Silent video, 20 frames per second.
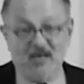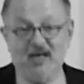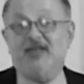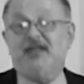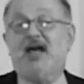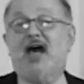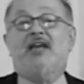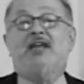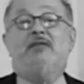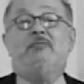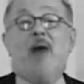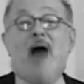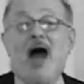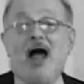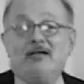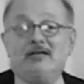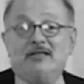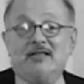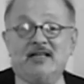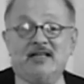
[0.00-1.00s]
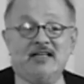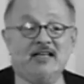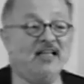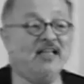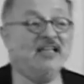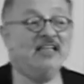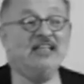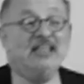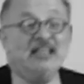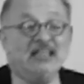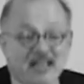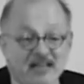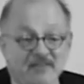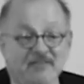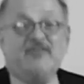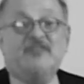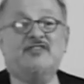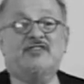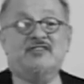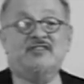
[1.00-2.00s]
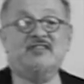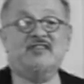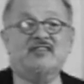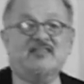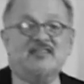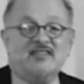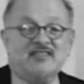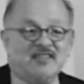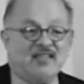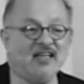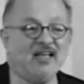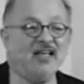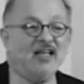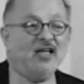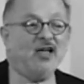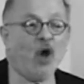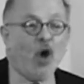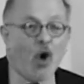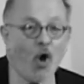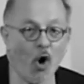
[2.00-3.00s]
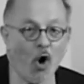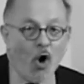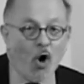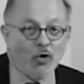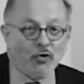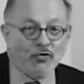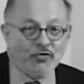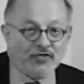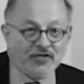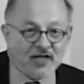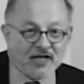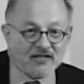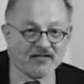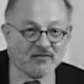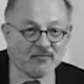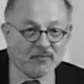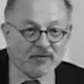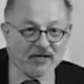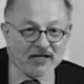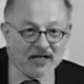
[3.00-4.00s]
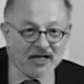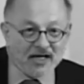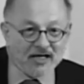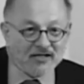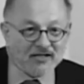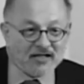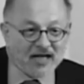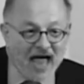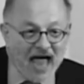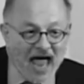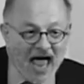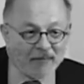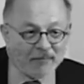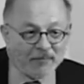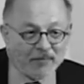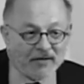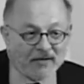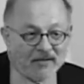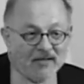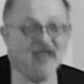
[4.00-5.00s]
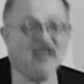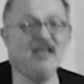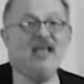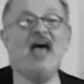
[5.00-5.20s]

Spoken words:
And Garibaldi lived to see all this begin to happen.